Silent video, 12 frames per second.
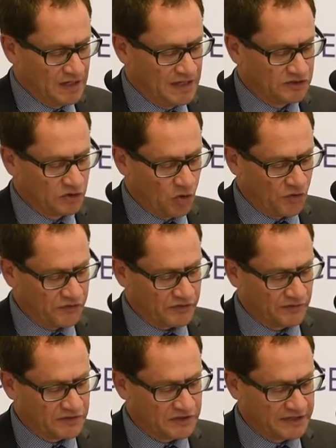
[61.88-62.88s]
He's the author
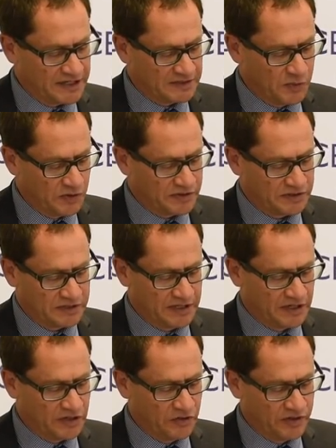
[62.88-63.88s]
of 6 books,
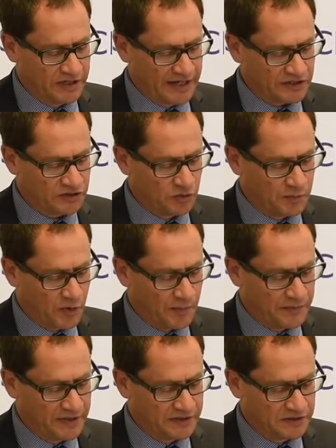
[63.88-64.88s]
including National
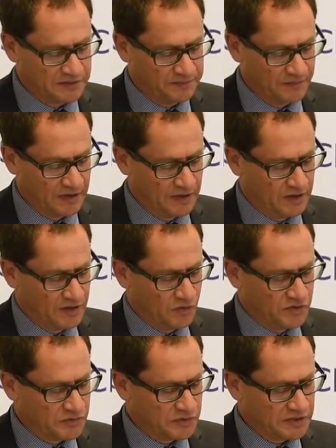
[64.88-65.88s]
Populism,
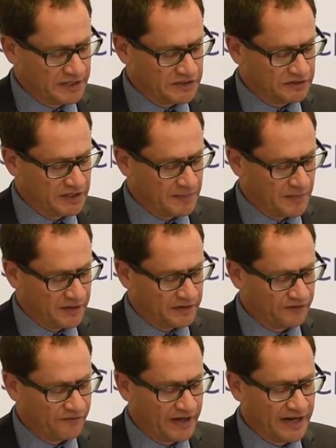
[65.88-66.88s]
which was listed among
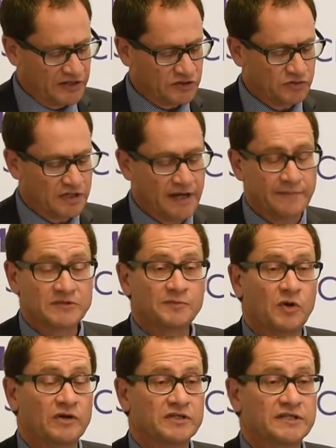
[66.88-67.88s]
the Financial Times
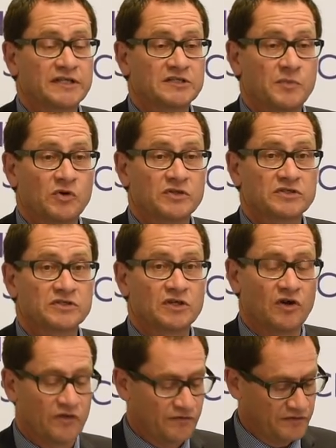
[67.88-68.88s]
politics books
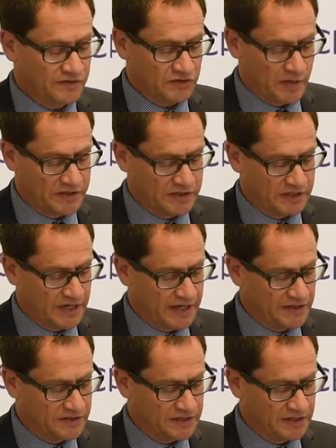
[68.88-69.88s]
of
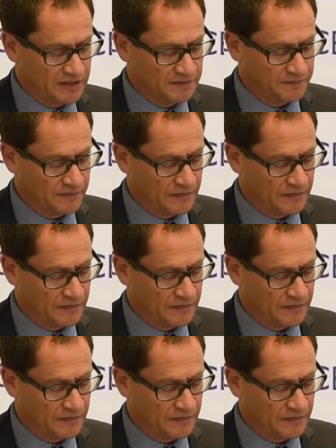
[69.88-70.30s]
2018.